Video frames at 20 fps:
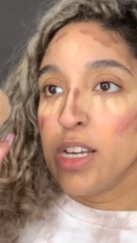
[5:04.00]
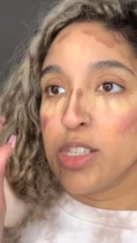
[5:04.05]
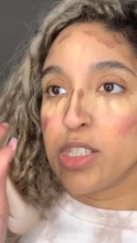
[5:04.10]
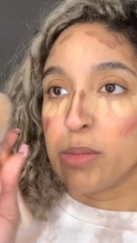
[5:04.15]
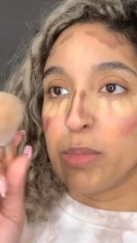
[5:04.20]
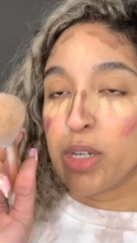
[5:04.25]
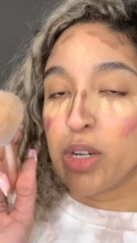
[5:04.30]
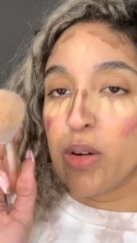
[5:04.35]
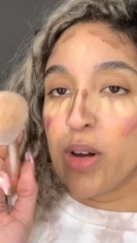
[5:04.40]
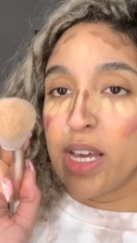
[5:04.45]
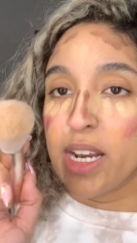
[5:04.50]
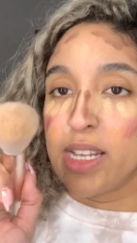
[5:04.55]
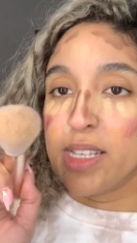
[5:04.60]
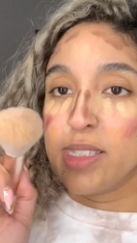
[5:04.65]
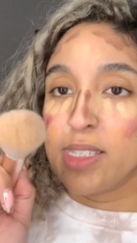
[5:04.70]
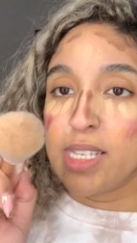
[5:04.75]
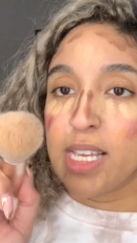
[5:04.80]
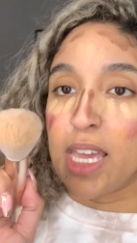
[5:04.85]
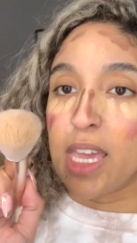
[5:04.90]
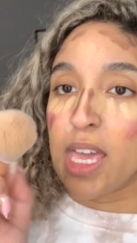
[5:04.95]
So I'm gonna go ahead
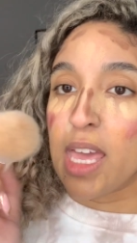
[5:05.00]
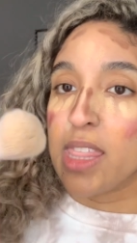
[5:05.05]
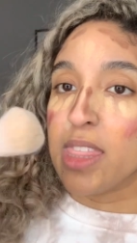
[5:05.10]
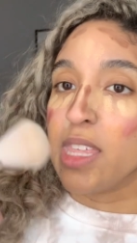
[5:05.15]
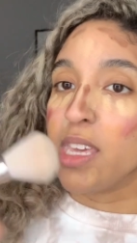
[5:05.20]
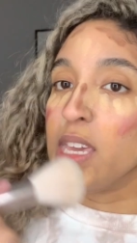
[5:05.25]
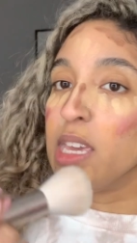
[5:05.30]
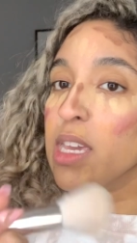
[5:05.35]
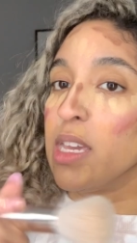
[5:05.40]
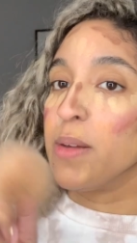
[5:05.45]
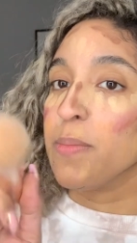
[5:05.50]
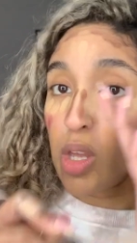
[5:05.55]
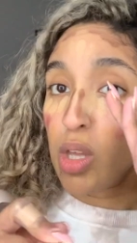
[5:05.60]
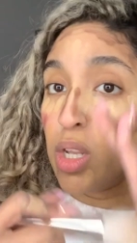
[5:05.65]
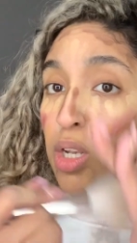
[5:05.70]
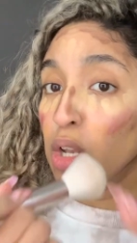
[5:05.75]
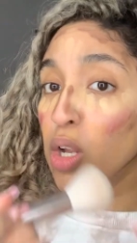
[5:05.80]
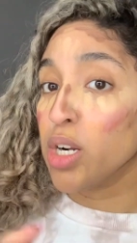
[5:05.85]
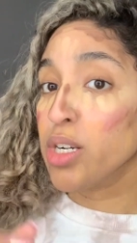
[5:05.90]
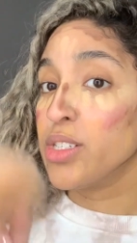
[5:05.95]
and take the
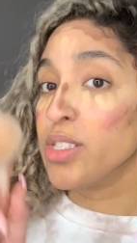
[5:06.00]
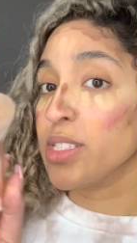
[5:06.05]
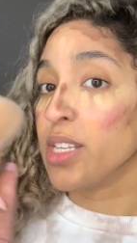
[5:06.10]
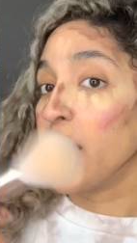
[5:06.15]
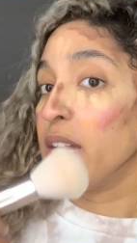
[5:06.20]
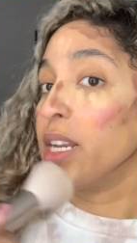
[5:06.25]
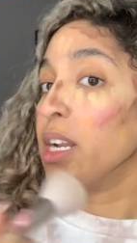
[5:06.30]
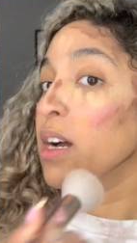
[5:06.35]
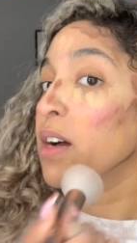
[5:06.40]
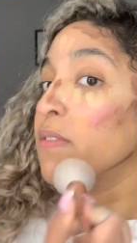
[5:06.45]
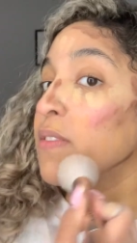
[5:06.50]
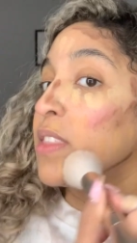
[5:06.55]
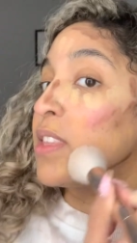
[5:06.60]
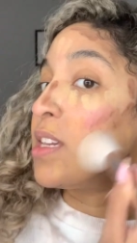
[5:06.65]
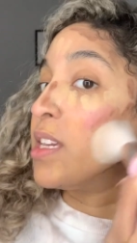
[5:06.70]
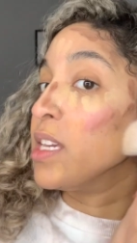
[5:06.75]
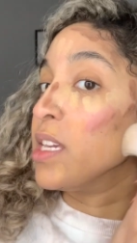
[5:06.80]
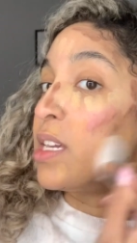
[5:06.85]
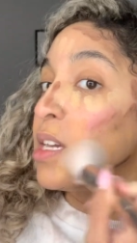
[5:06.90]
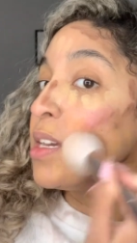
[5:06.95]
large side of
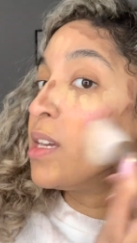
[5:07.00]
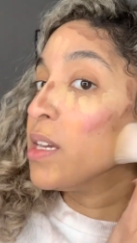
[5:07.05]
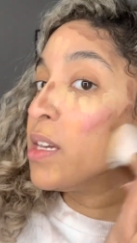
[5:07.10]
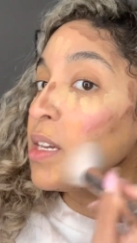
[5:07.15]
the